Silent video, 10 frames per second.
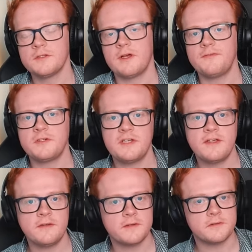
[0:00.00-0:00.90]
So after
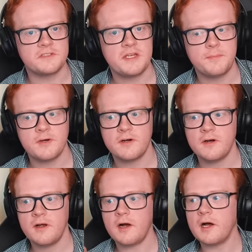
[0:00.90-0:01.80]
digging a little
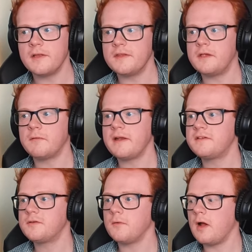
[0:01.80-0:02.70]
deeper on the
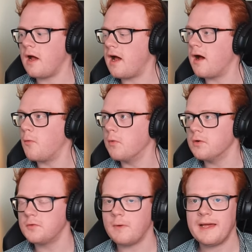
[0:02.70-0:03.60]
great
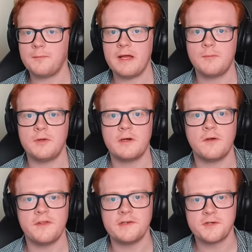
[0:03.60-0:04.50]
World Wide Web we
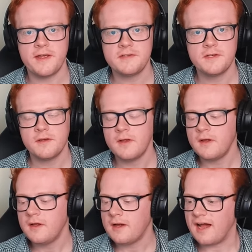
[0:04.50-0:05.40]
call the internet,
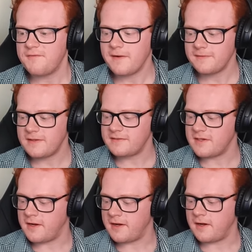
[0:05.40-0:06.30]
I found that
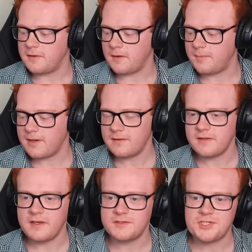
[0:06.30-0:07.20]

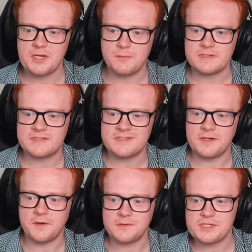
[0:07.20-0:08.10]
apparently she was,
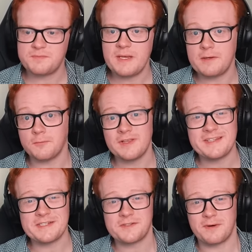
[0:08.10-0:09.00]
you know, just being
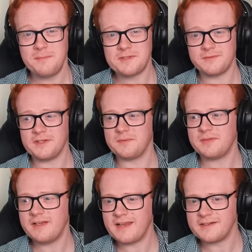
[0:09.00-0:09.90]
really disruptive on the
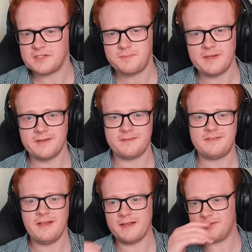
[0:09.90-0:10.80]
plane, just being
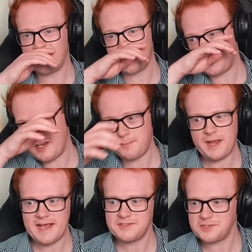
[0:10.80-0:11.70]
a shit
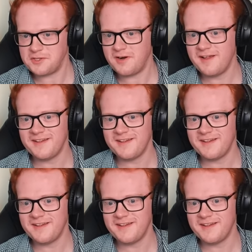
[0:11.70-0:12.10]
passenger.